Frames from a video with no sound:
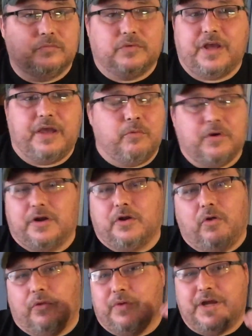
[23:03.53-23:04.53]
Okay, we're going to go
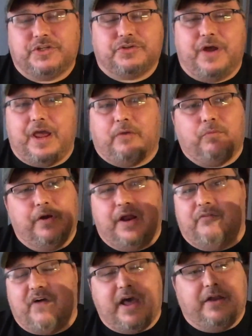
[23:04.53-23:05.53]
to the racetrack. We're going to
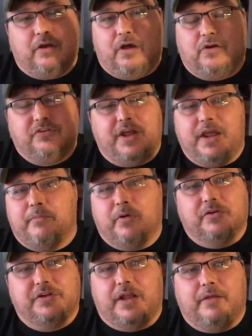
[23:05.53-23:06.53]
have hot dogs and
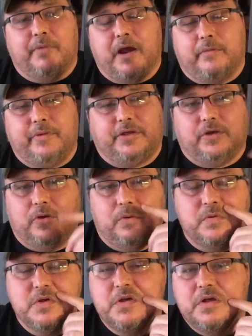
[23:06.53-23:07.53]
hamburgers on the barbecue
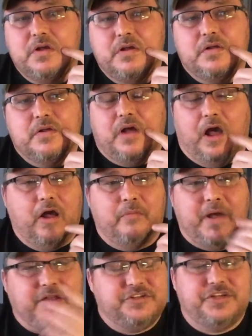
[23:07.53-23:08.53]

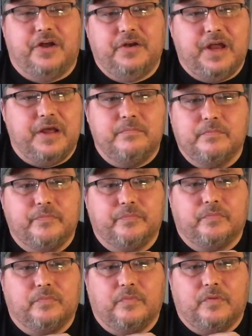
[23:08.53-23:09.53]
on Sunday.
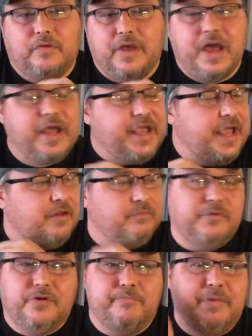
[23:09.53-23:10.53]
Yeah, I can't.
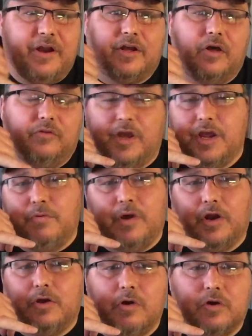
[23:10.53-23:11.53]
Your buddy calls, hey, you
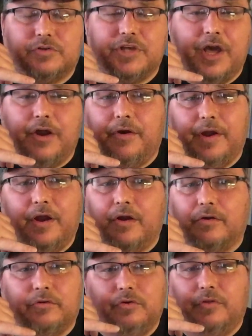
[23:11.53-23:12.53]
want to go out Saturday
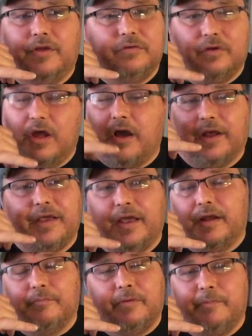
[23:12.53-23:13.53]
or do this? No, I
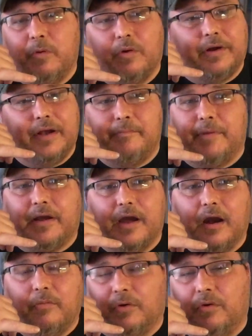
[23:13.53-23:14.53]
can't. I'm going to be working on my
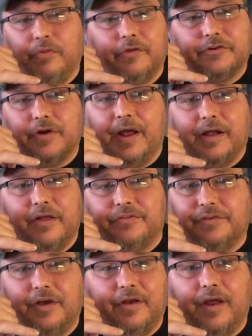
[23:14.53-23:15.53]
car. We're going to the track on
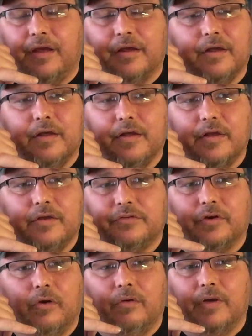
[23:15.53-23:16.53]
Sunday.
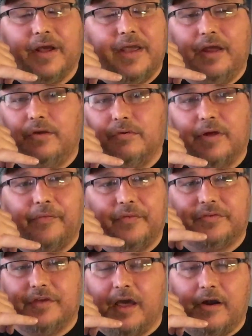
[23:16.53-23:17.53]
So I can't do nothing
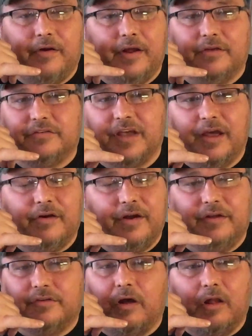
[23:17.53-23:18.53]
Saturday. Saturday
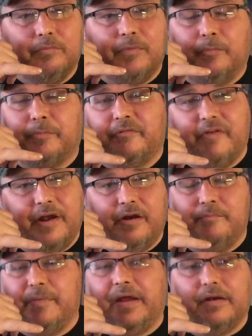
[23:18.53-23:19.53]
is all about
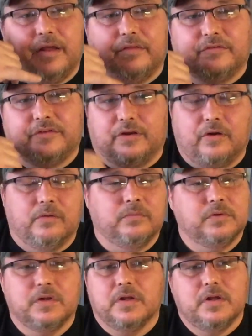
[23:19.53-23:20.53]
preventative maintenance,
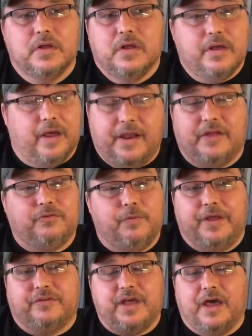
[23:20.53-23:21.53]
And that's the
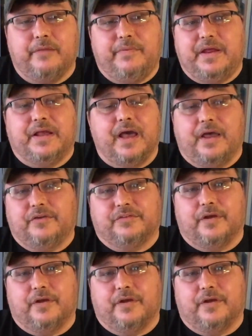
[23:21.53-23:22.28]
way it's got to be, guys.